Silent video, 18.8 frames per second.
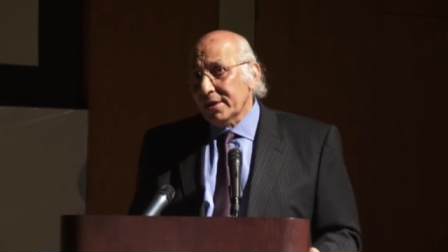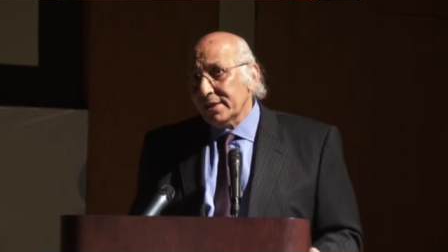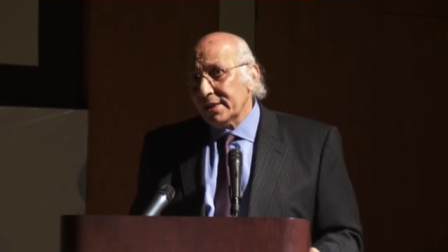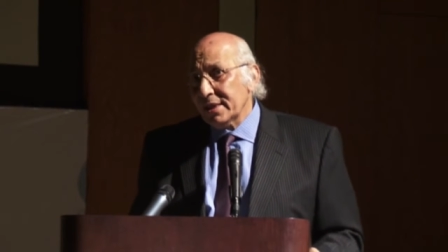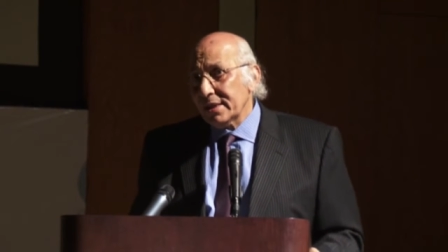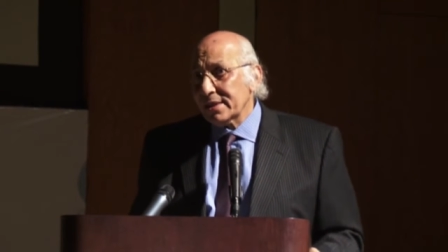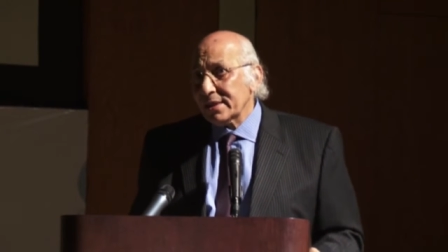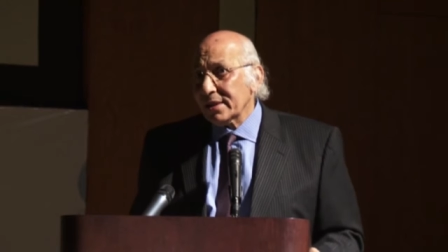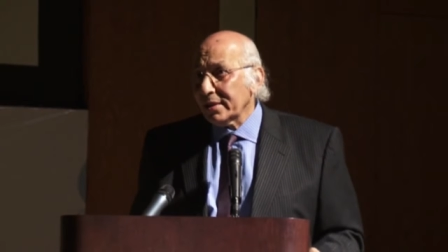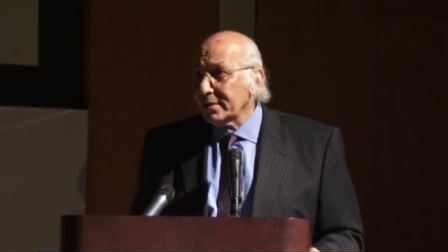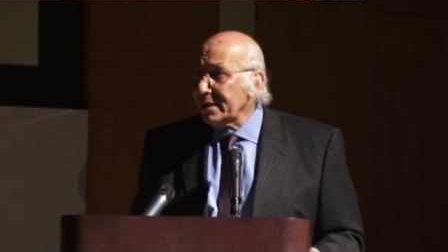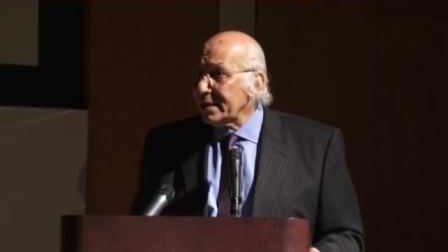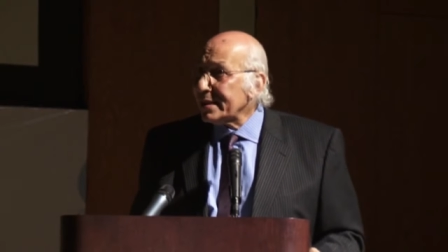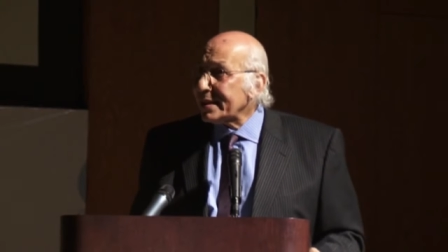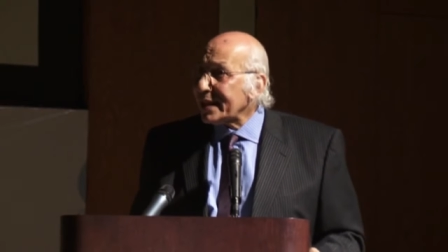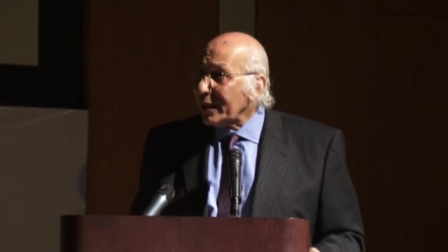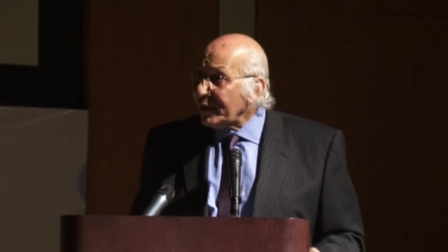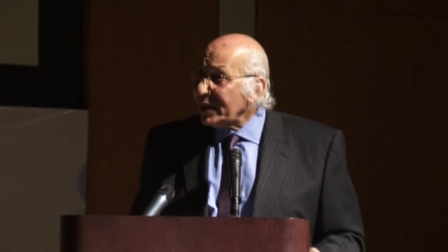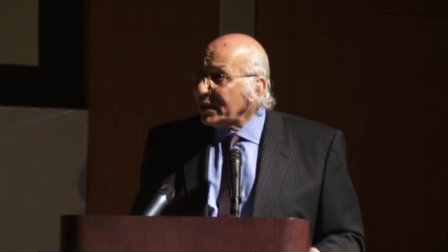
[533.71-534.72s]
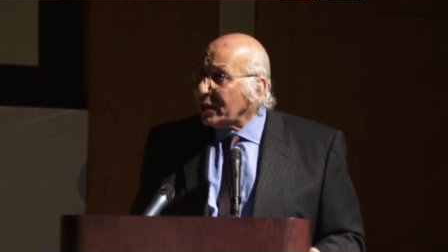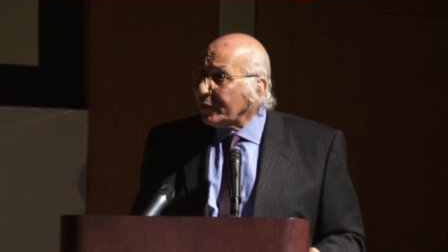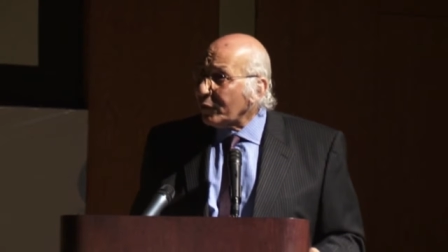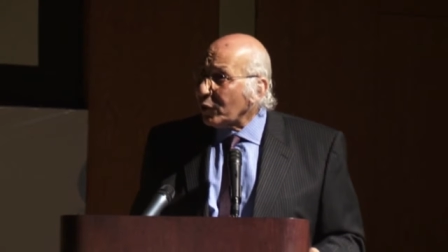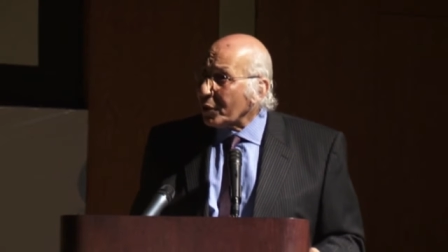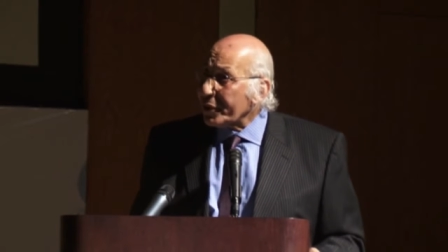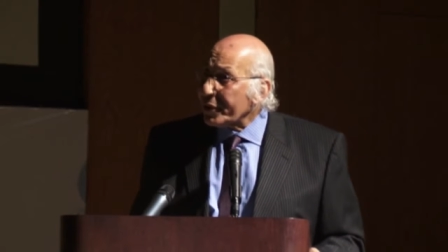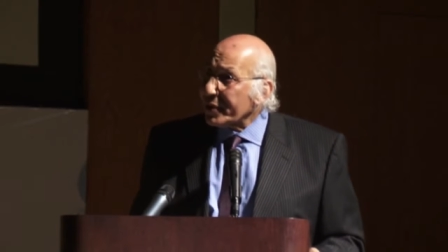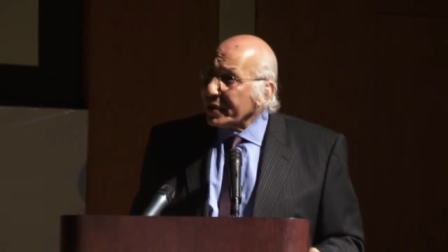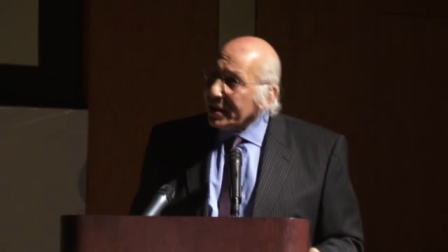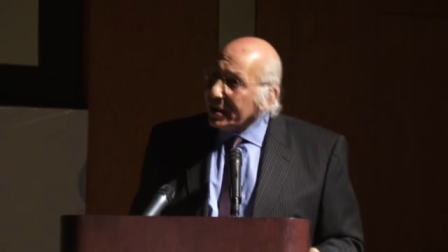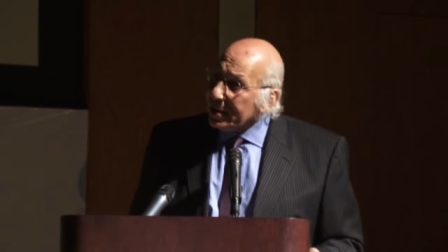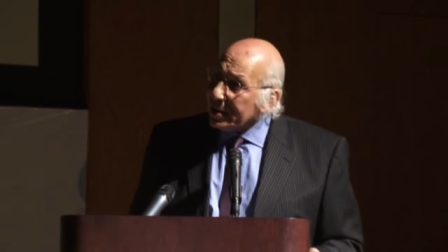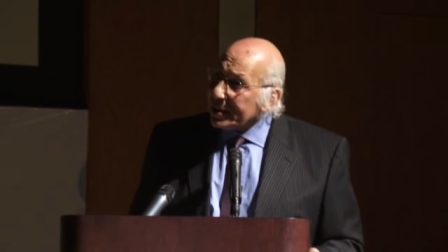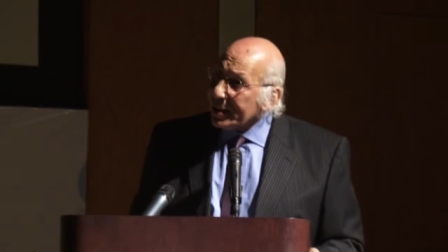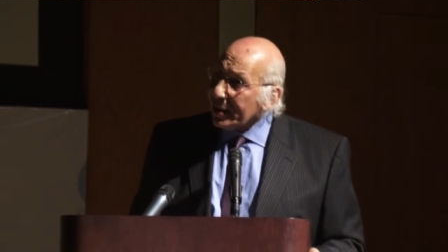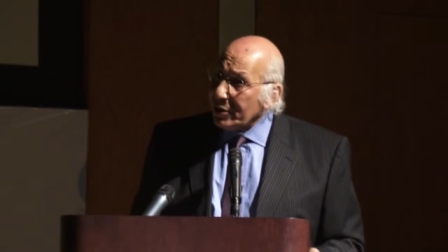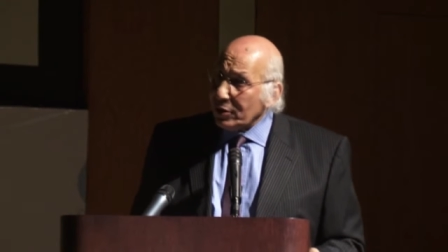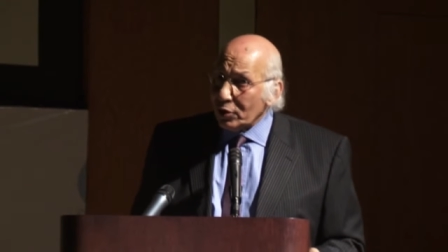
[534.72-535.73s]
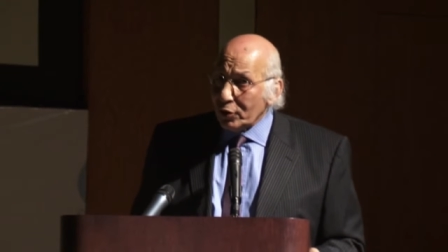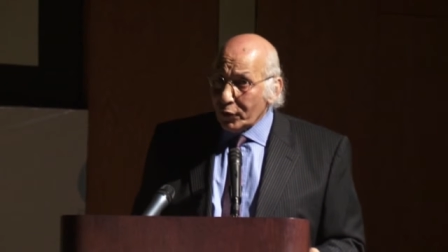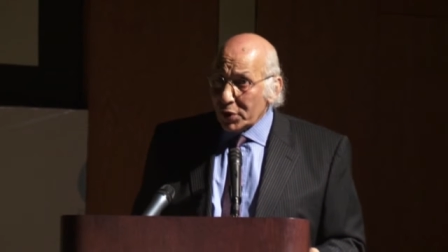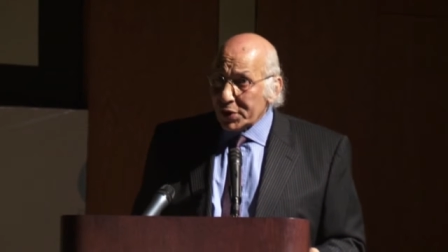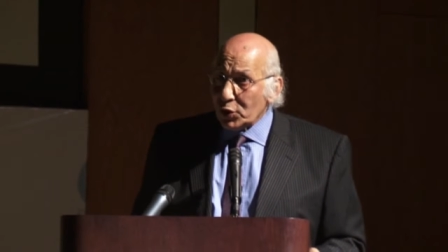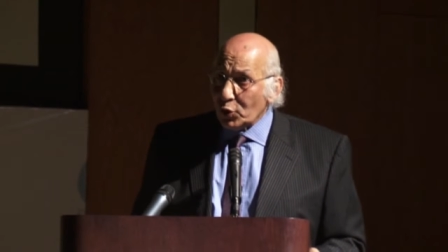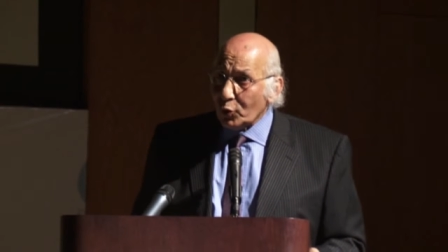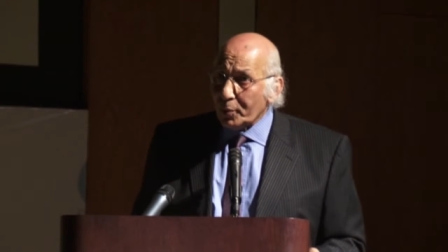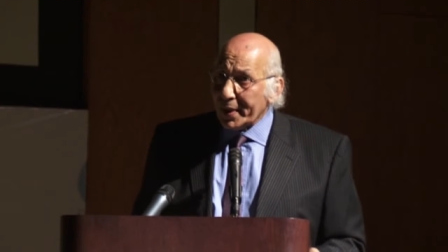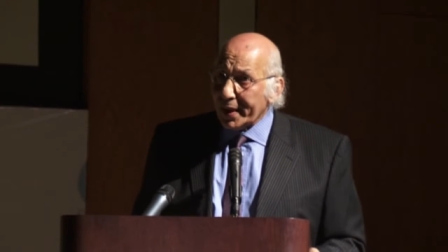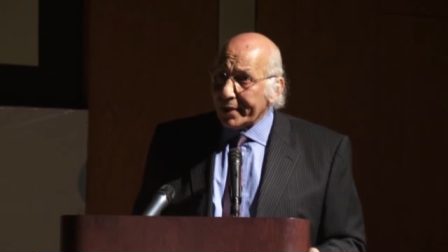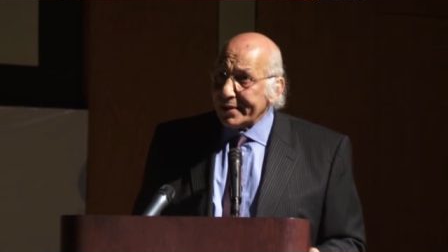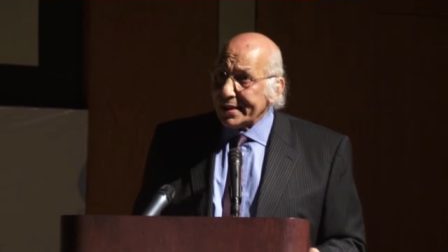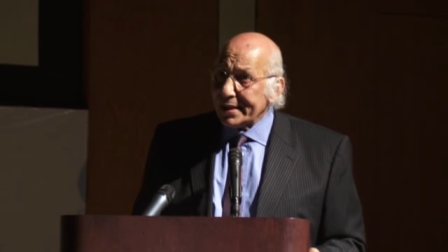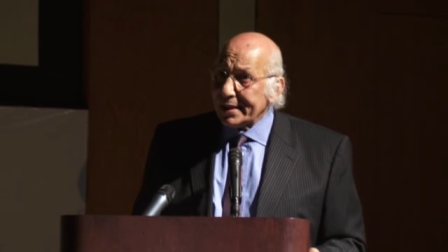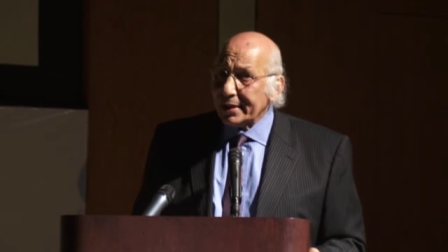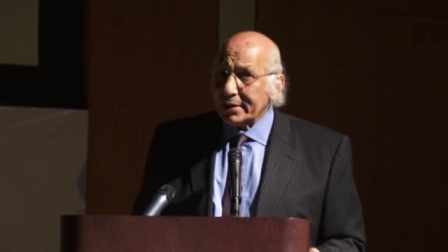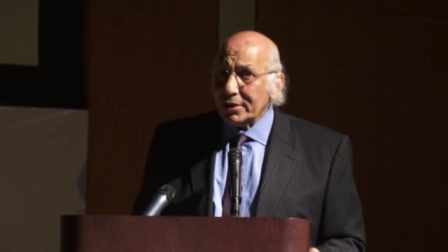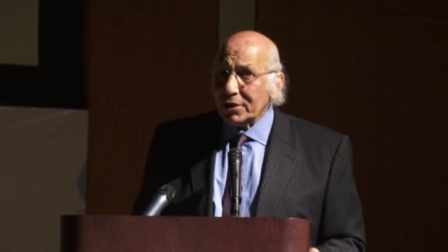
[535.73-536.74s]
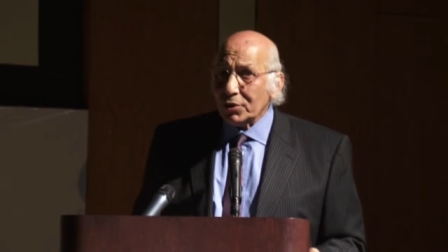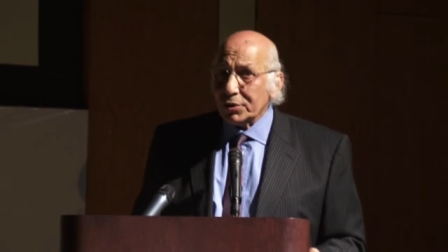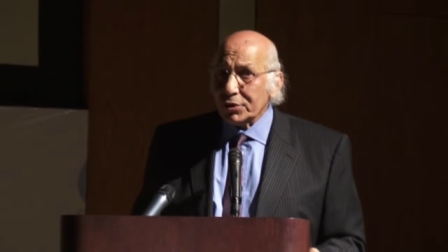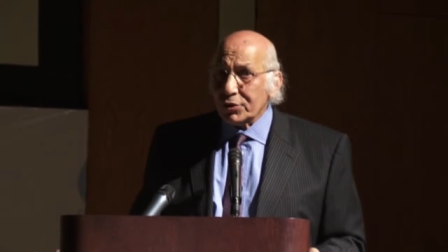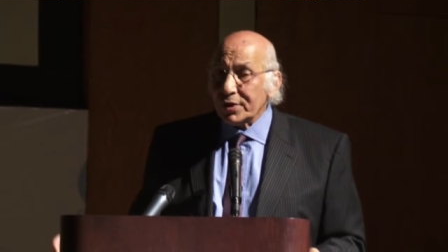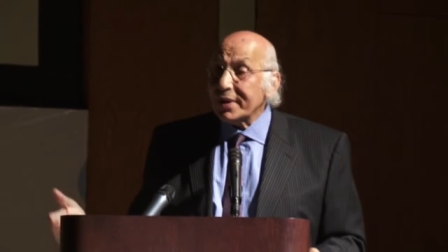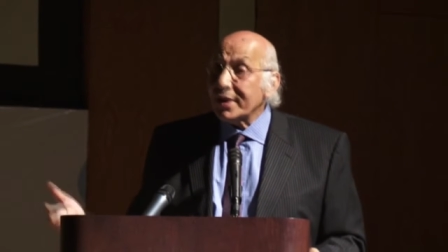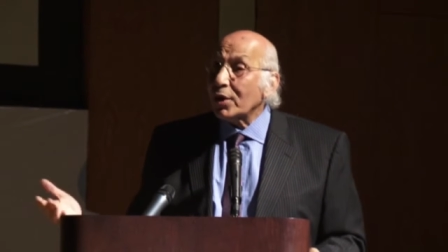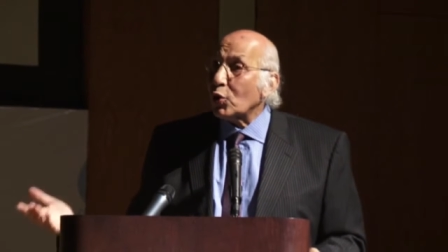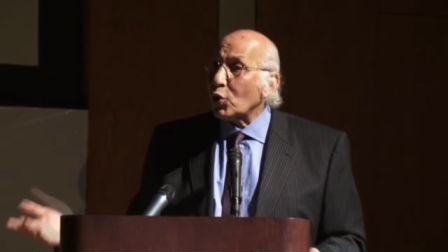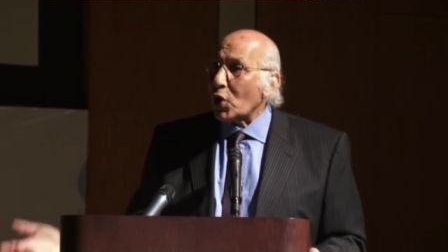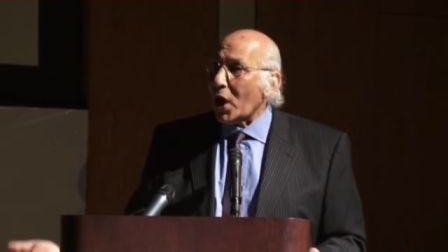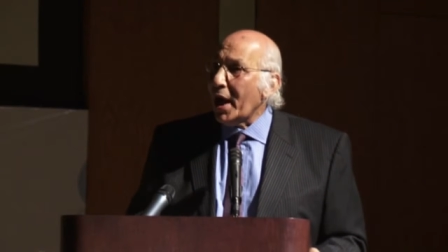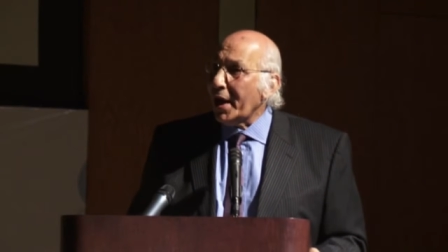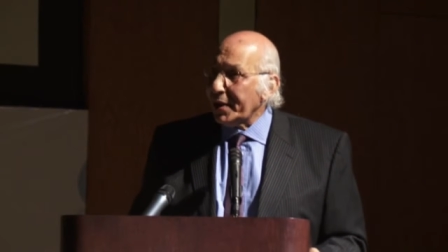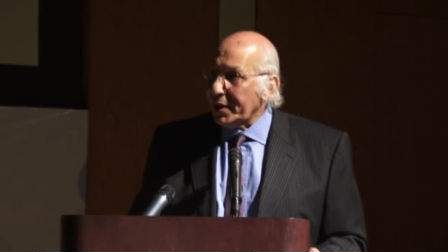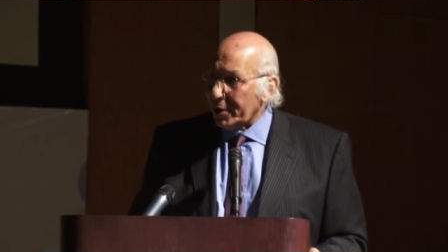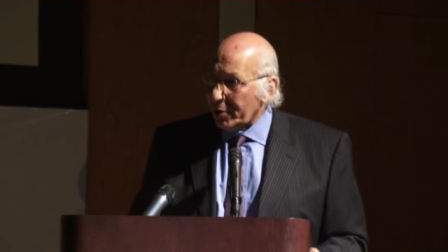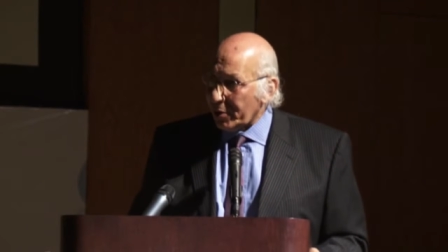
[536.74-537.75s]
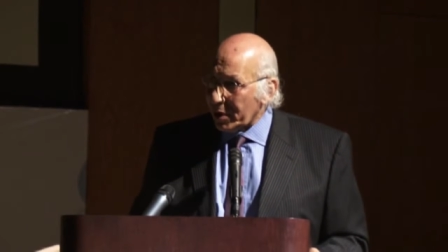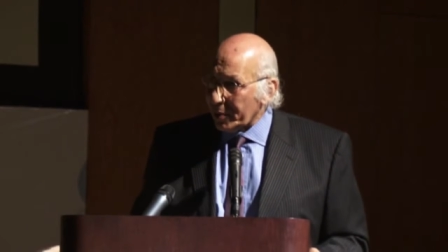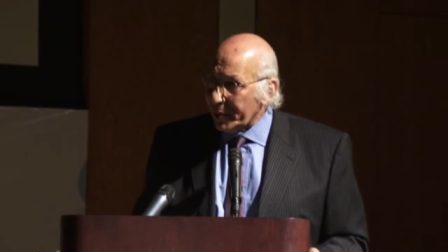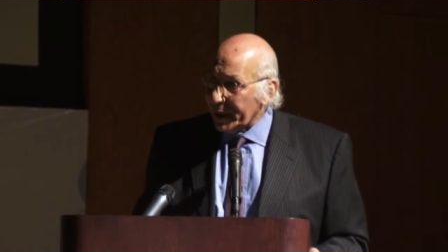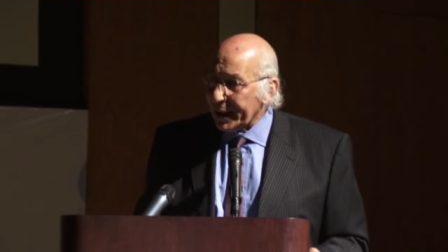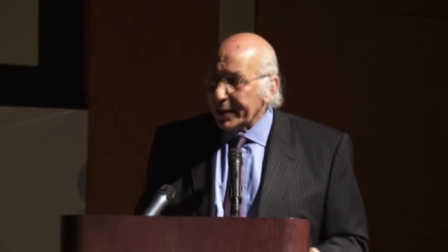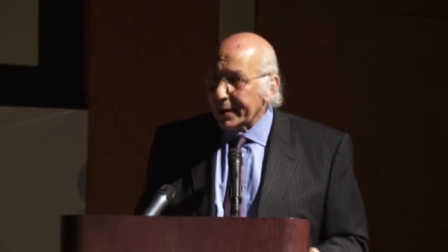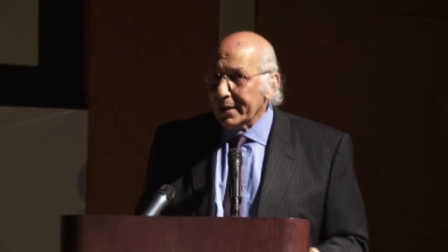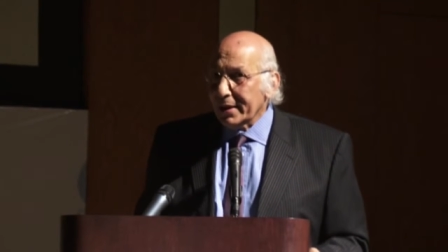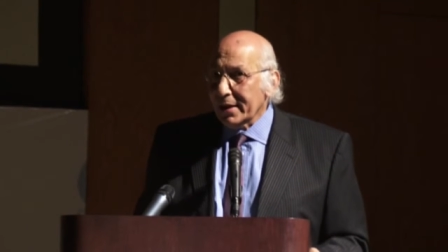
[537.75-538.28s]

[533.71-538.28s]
since 1970 for three years at the University of Paris, and he could read the Quran in Arabic.